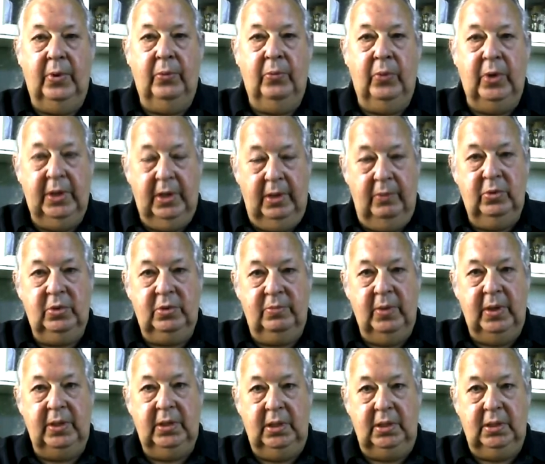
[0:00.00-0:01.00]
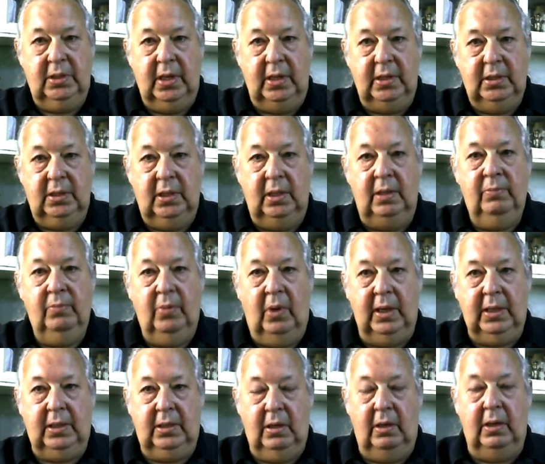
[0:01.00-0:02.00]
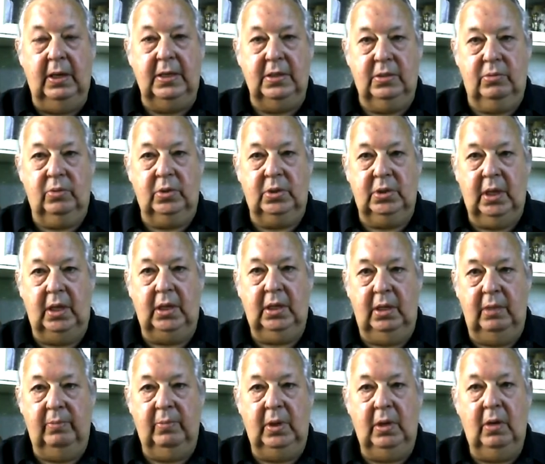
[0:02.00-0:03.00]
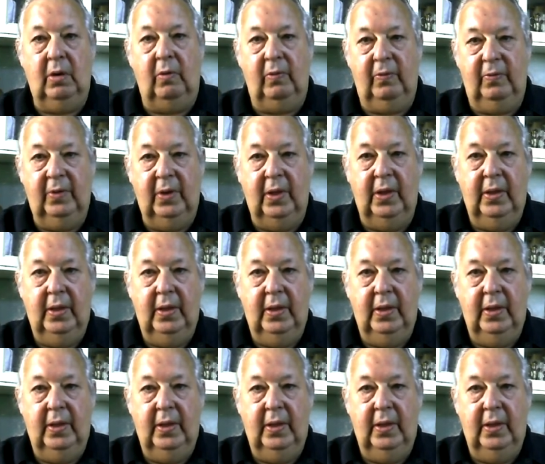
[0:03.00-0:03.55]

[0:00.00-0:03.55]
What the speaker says: when I was meditating, my guides were taking me off